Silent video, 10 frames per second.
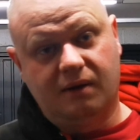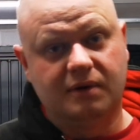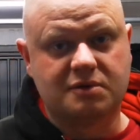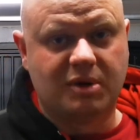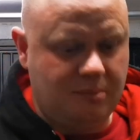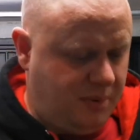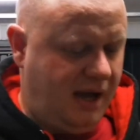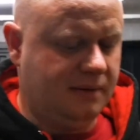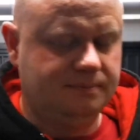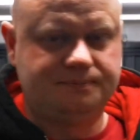what that was, big
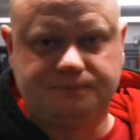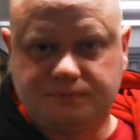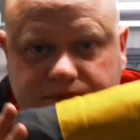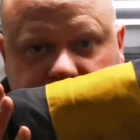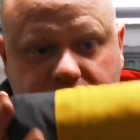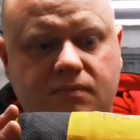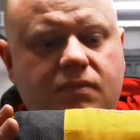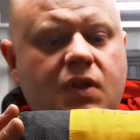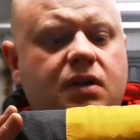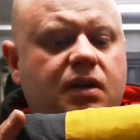bang.
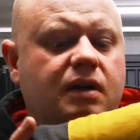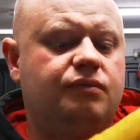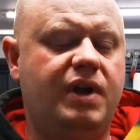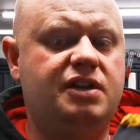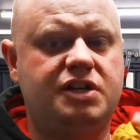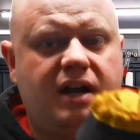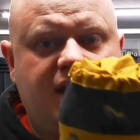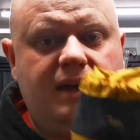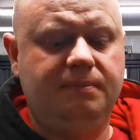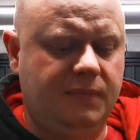Rain
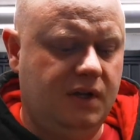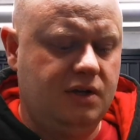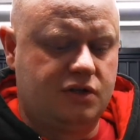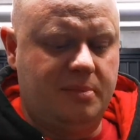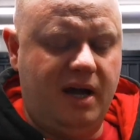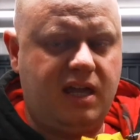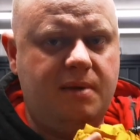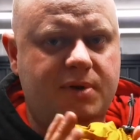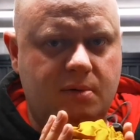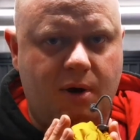jacket, something I
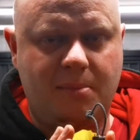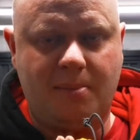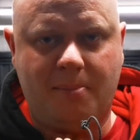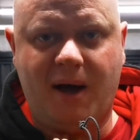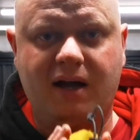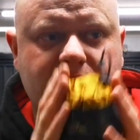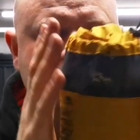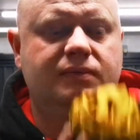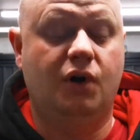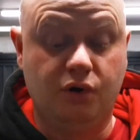keep in the bottom of my bag.
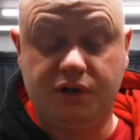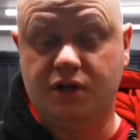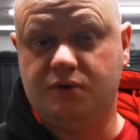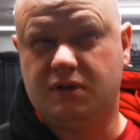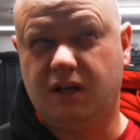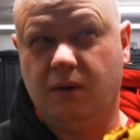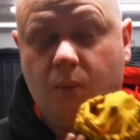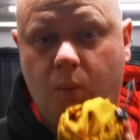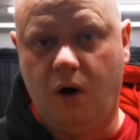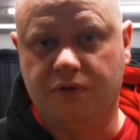Only used it
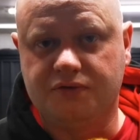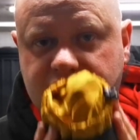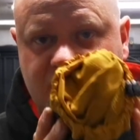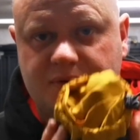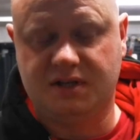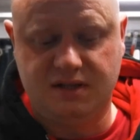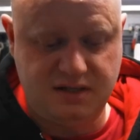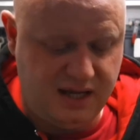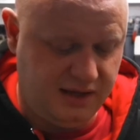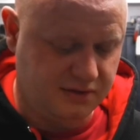once, and that was in the
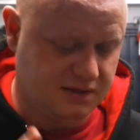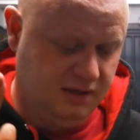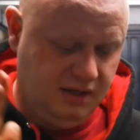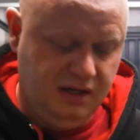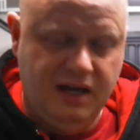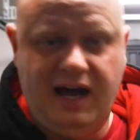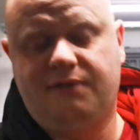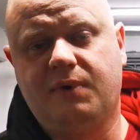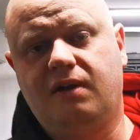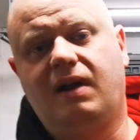Dales.
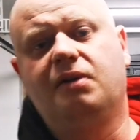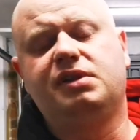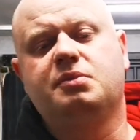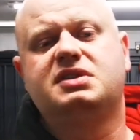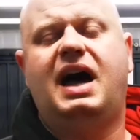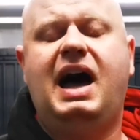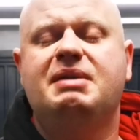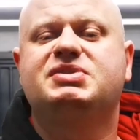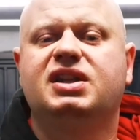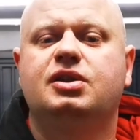Halfway around it was
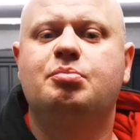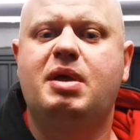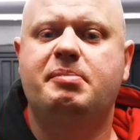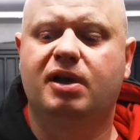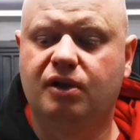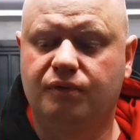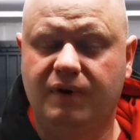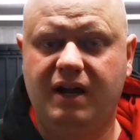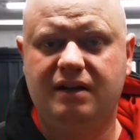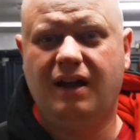absolute biblical
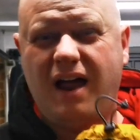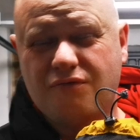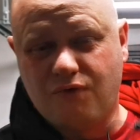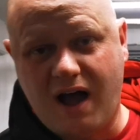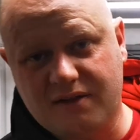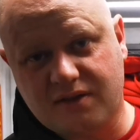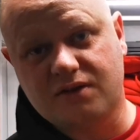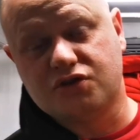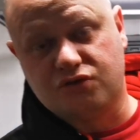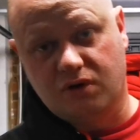rain, and rather
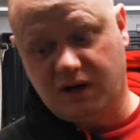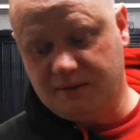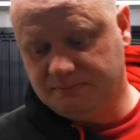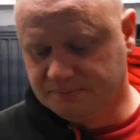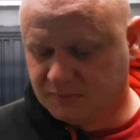than struggling,